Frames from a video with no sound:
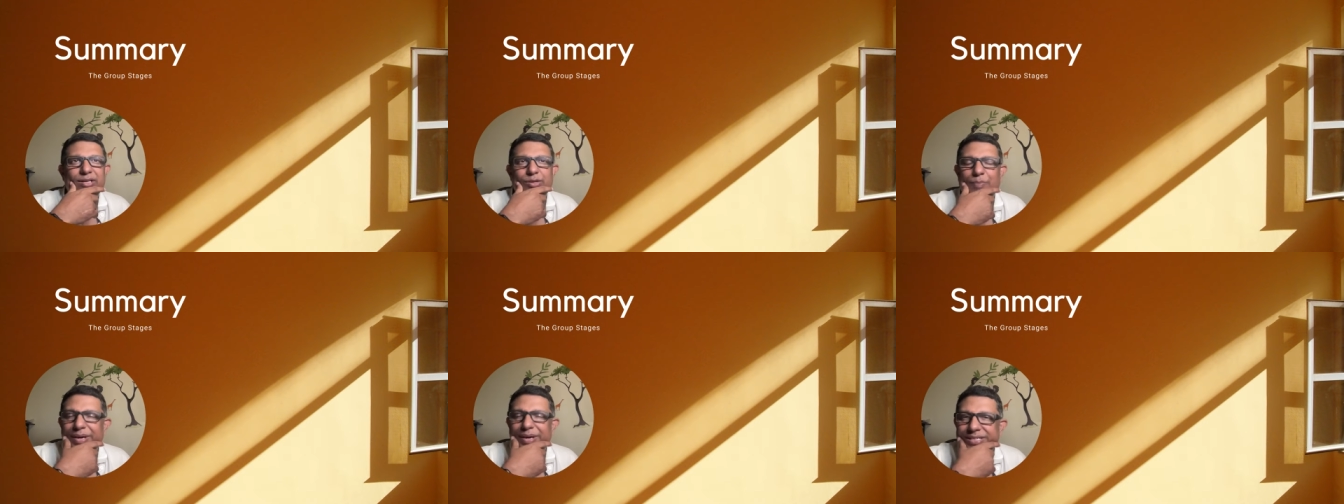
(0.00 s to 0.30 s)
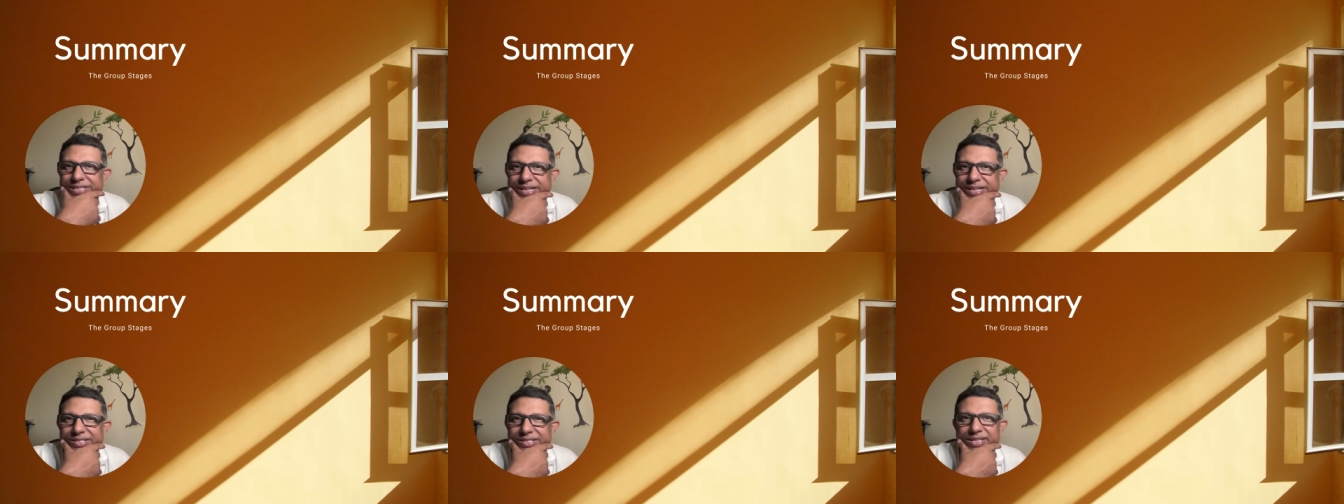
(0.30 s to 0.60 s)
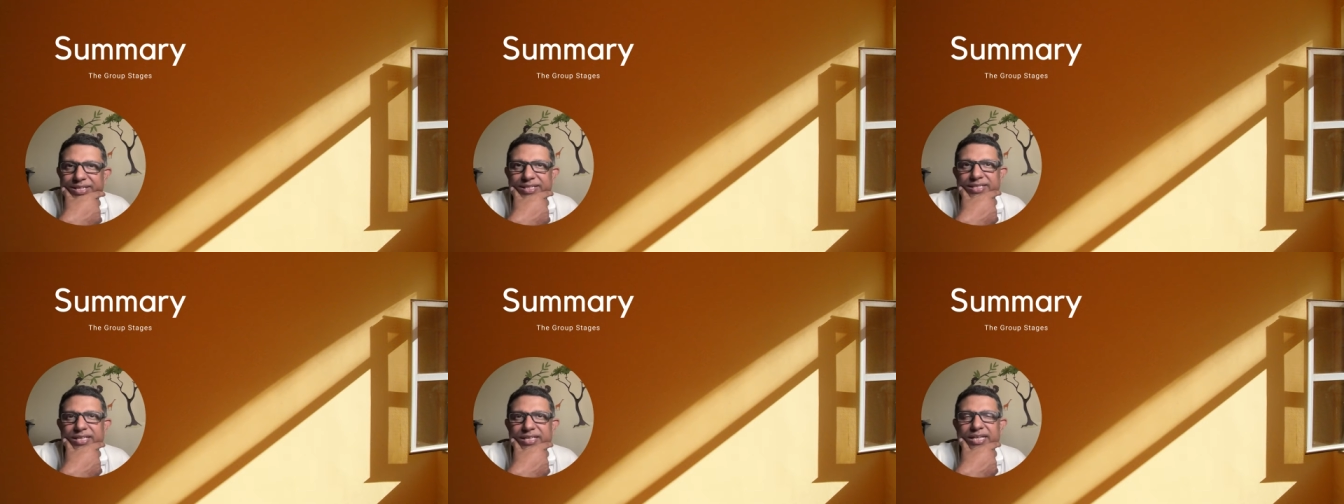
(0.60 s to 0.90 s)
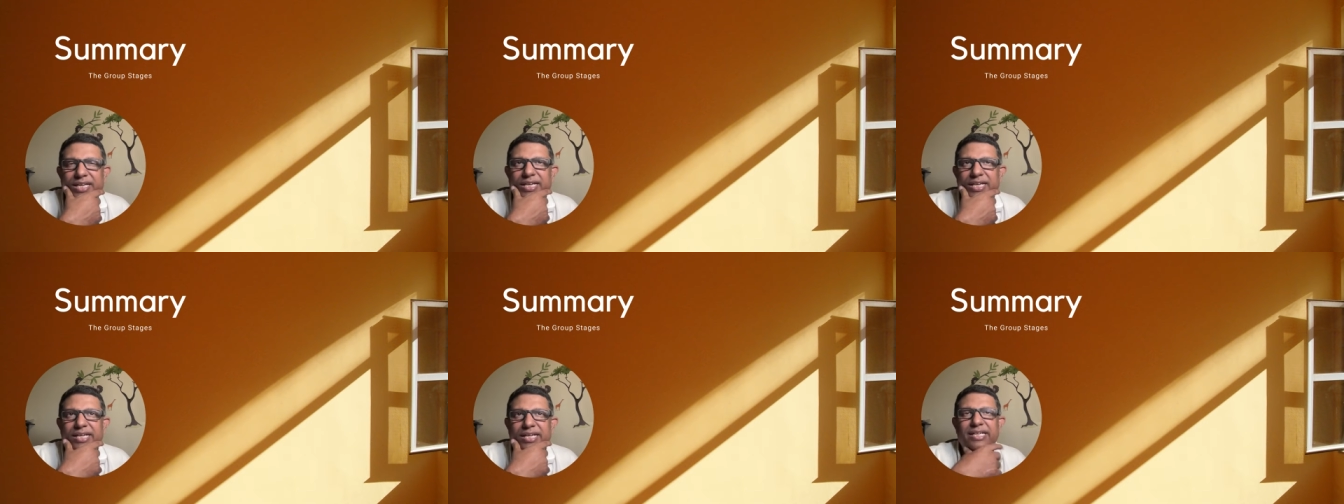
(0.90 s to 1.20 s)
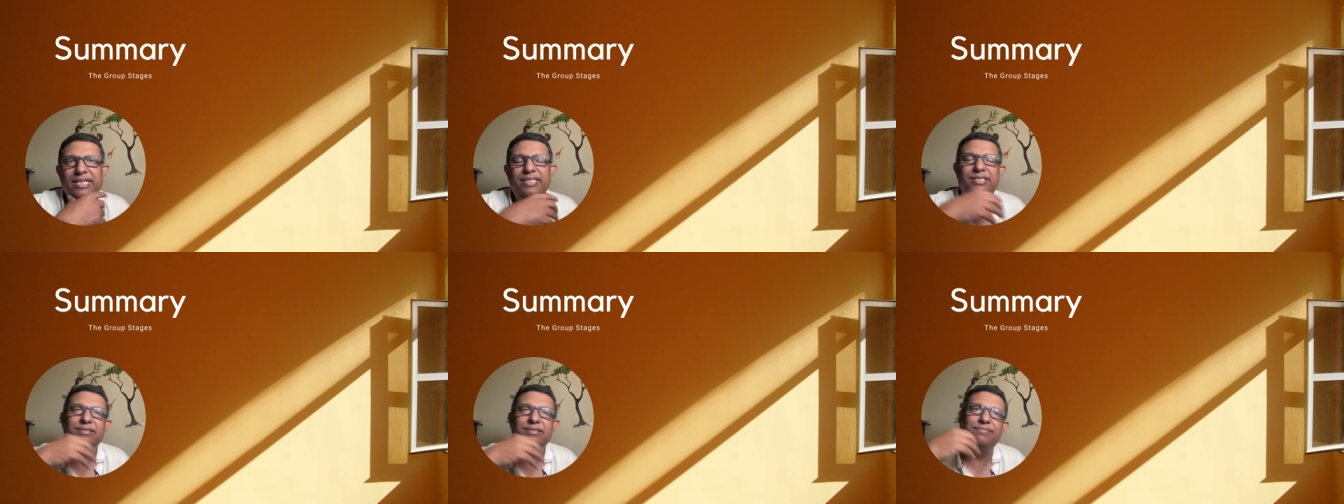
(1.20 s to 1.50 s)
so my sense is
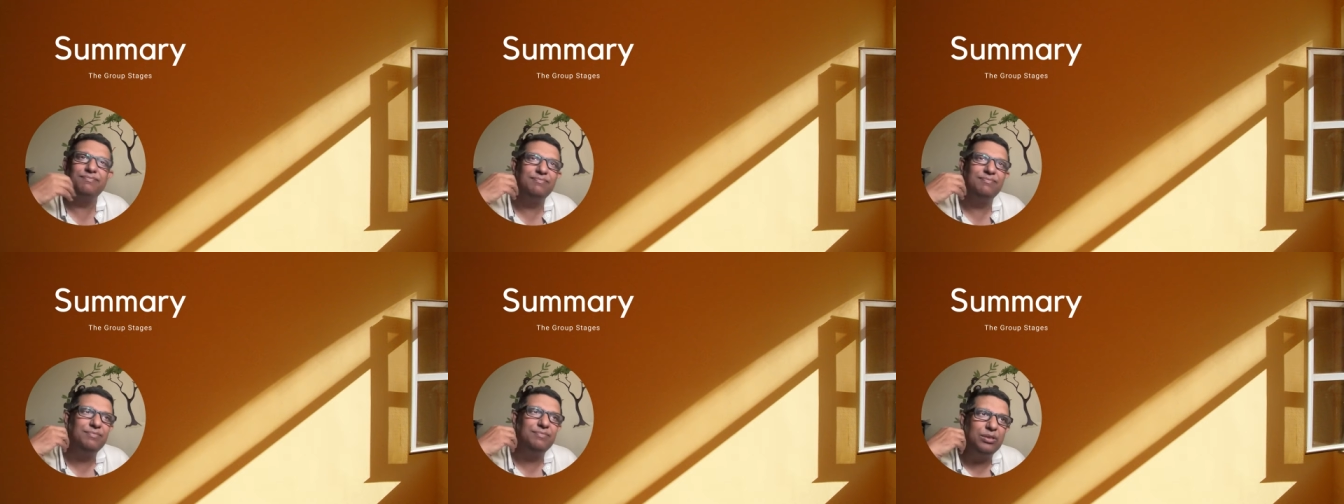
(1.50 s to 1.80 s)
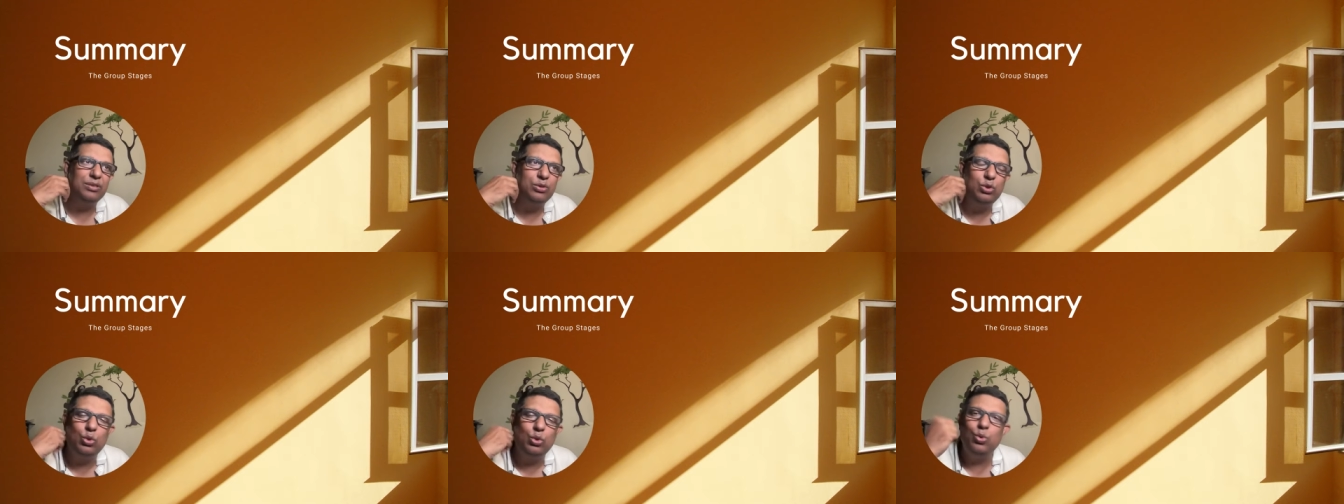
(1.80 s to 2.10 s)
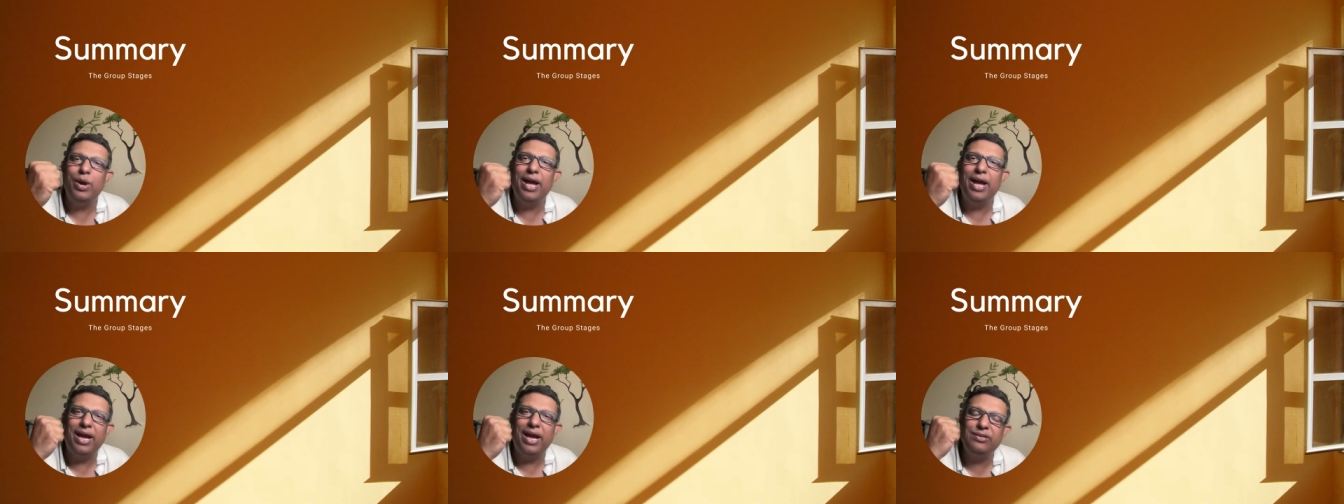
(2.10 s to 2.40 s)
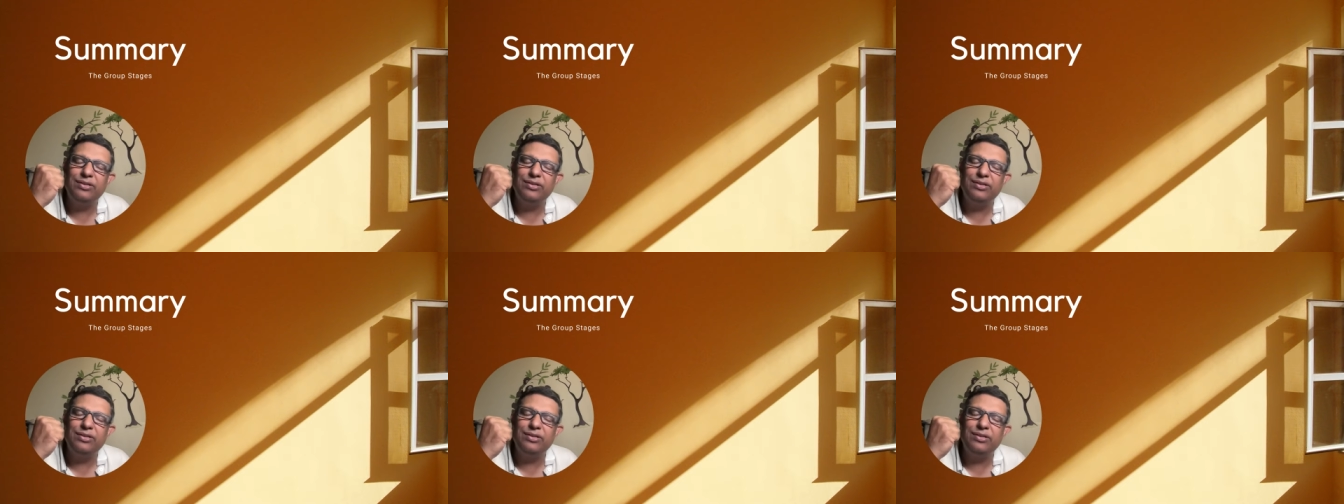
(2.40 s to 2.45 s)
he's too